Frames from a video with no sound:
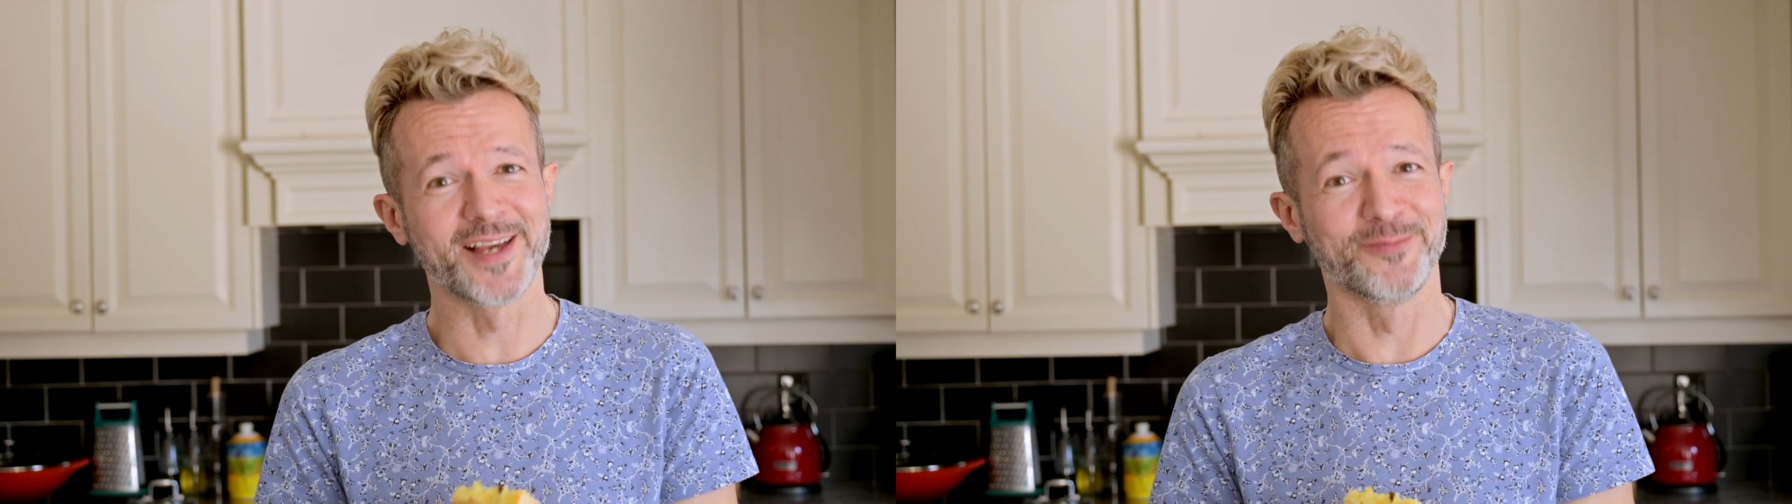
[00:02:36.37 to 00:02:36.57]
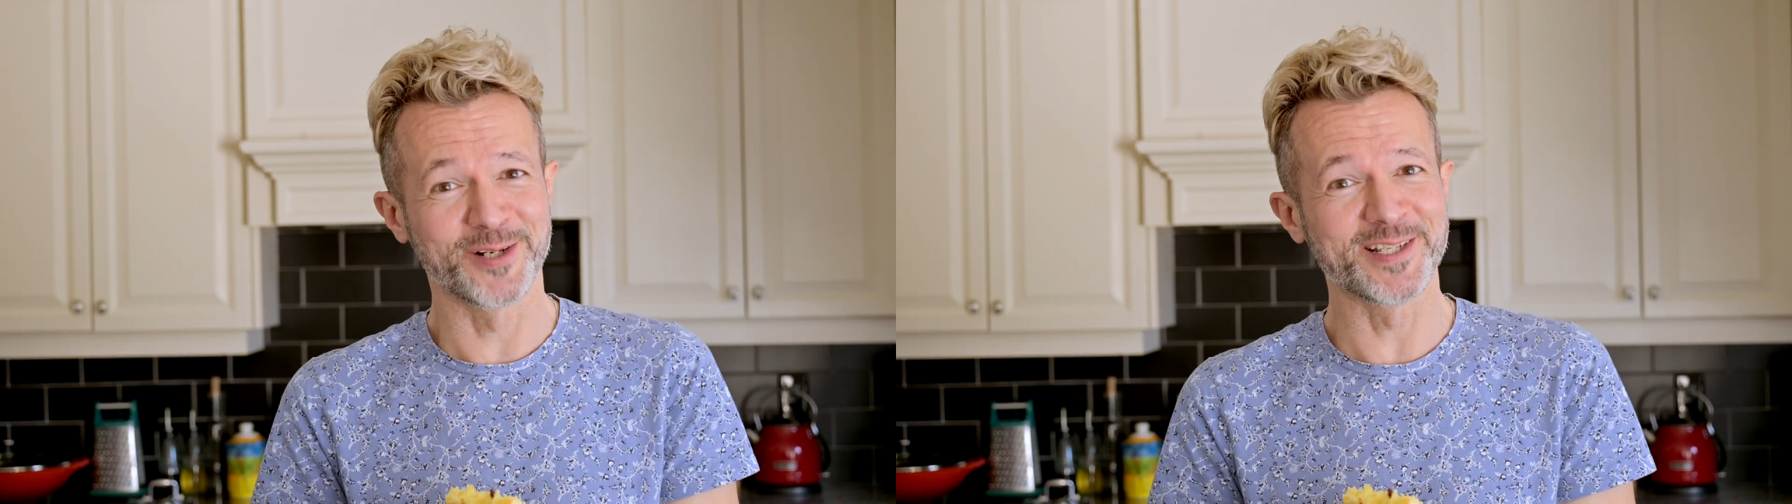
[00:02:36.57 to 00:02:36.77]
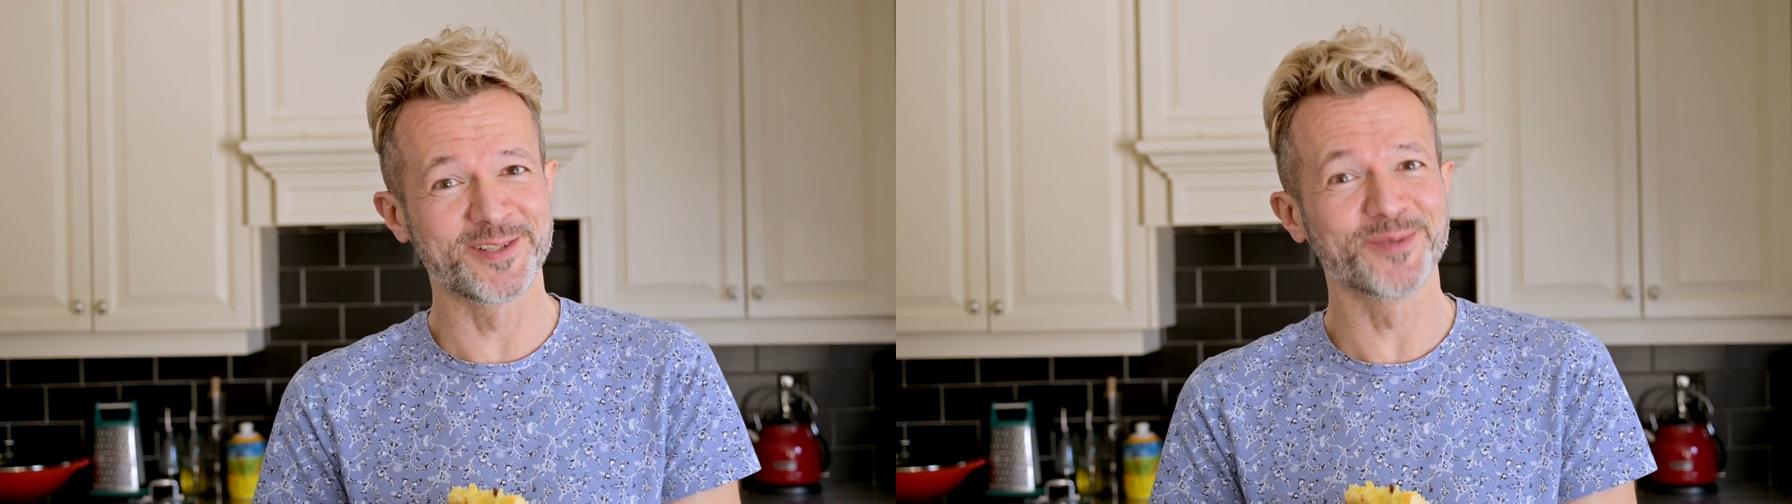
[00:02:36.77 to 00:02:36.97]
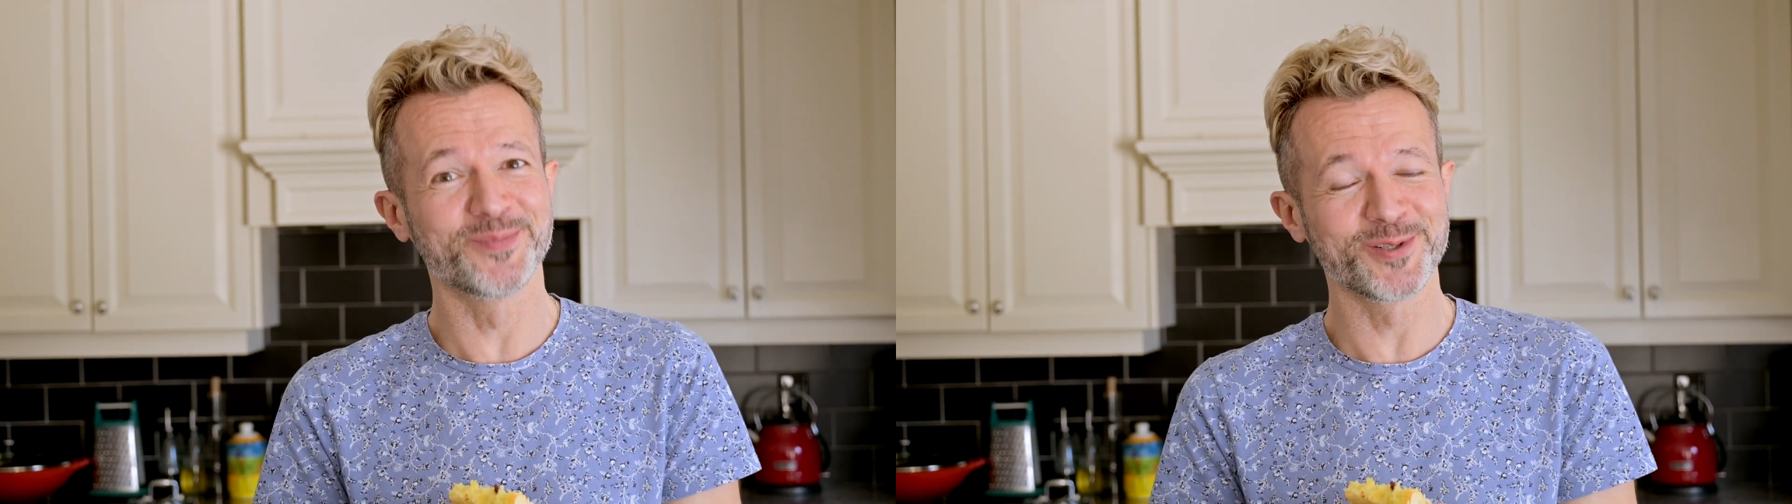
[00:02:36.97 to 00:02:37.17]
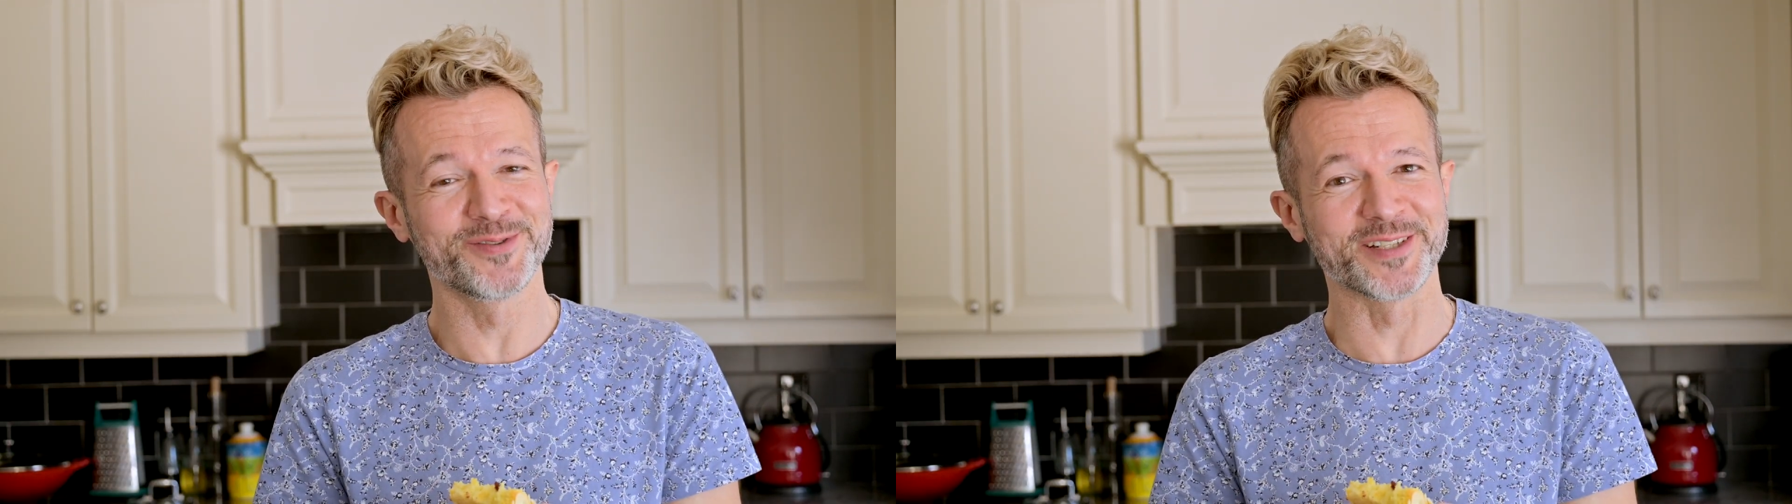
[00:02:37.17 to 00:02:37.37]
am ready to
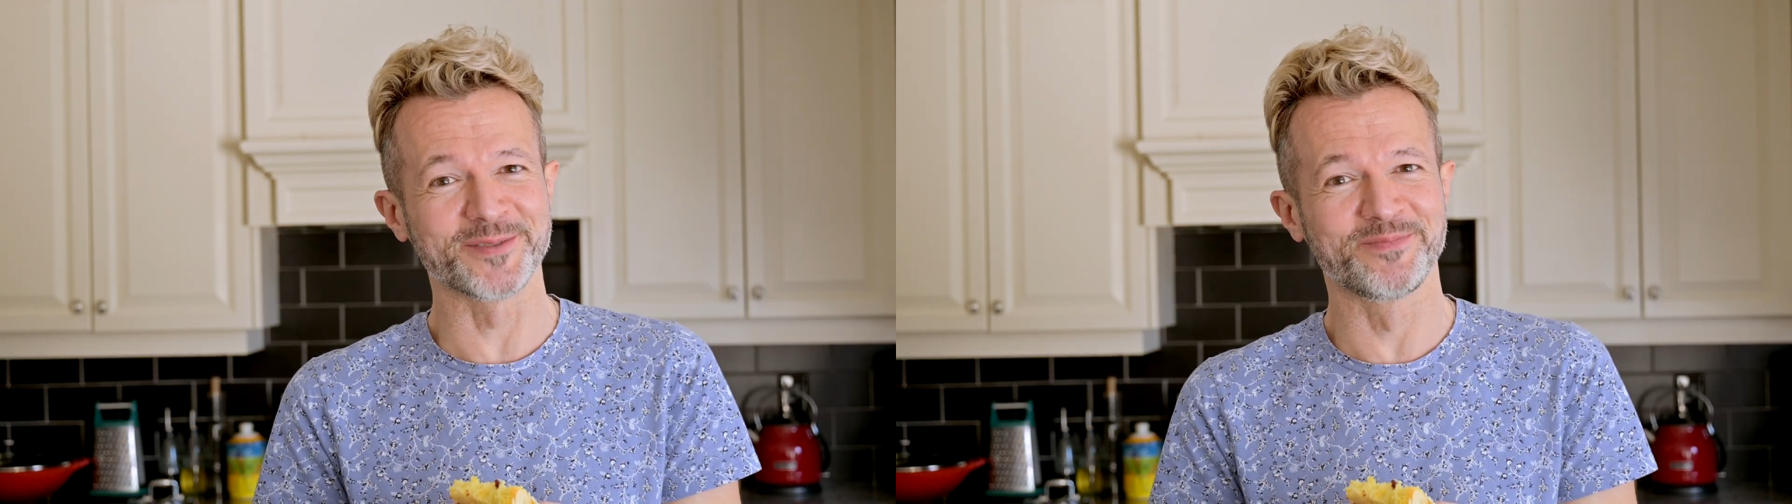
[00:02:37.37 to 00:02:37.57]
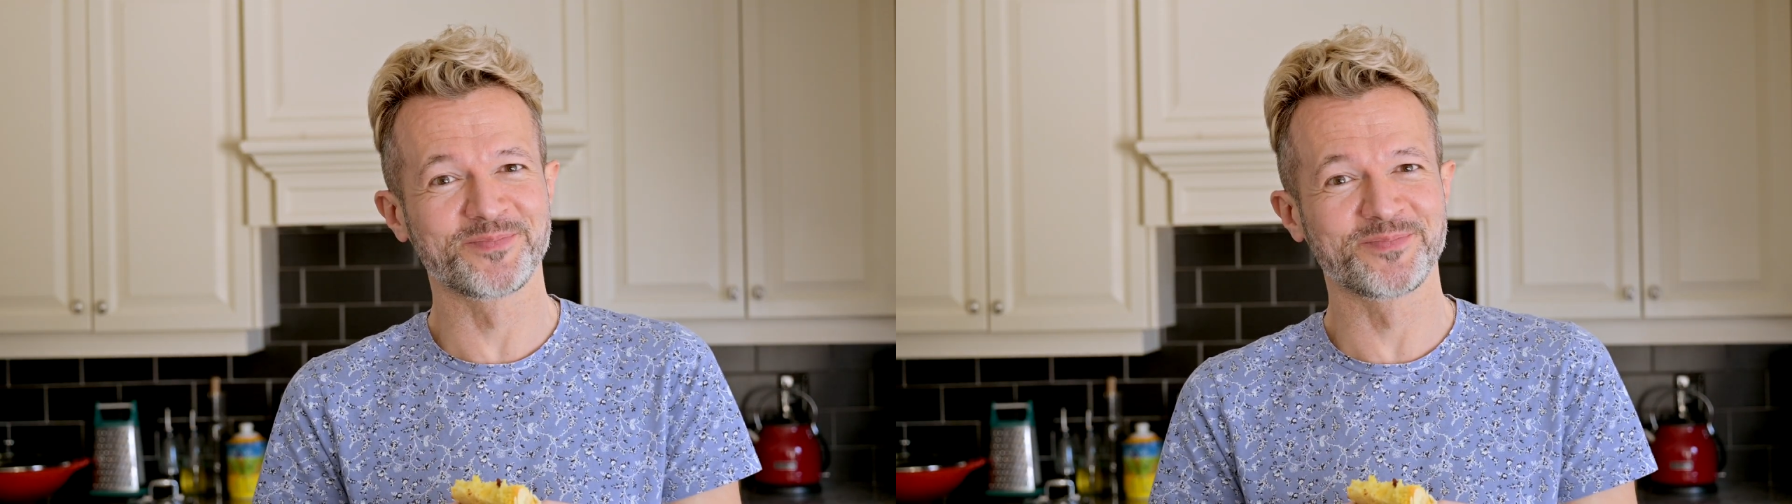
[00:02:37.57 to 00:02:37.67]
prove it.